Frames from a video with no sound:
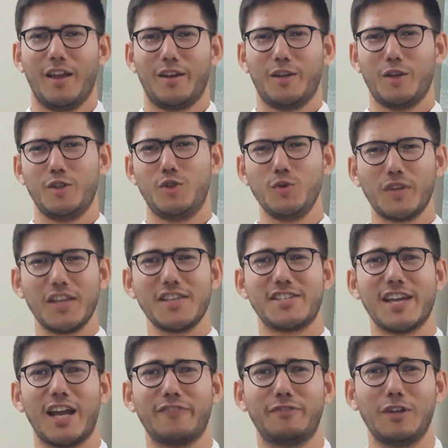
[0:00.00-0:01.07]
Now you can
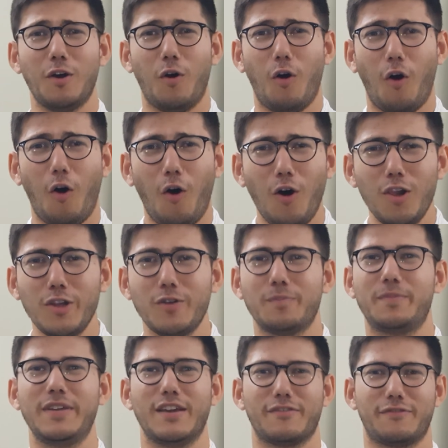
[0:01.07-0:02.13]
chat with all your
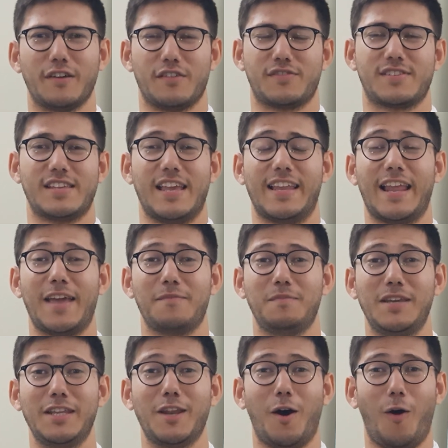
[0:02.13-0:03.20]
BFFs, and I
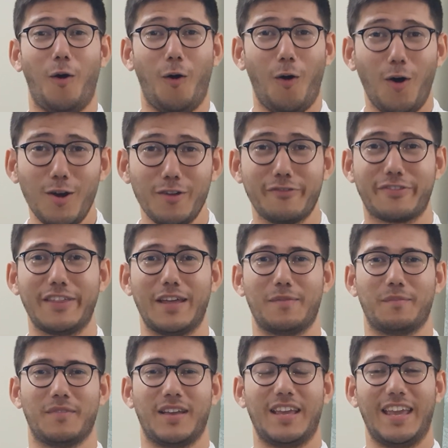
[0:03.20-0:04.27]
mean all of
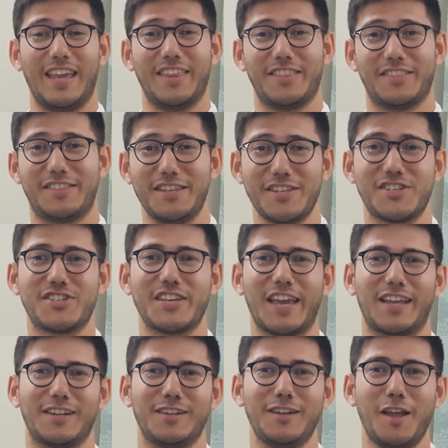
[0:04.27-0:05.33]
them, in this
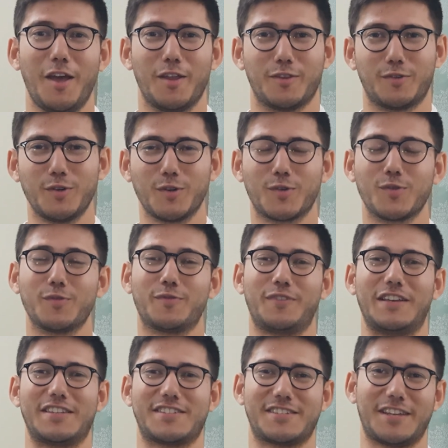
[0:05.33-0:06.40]
channel through Group
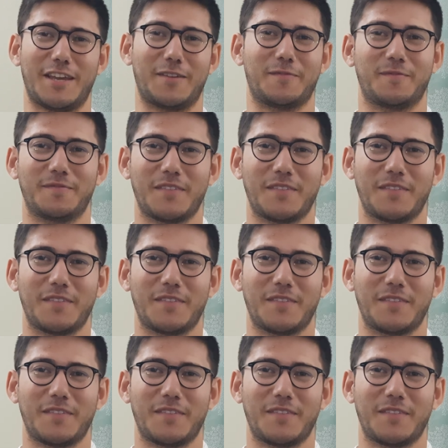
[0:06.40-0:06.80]
FaceTime,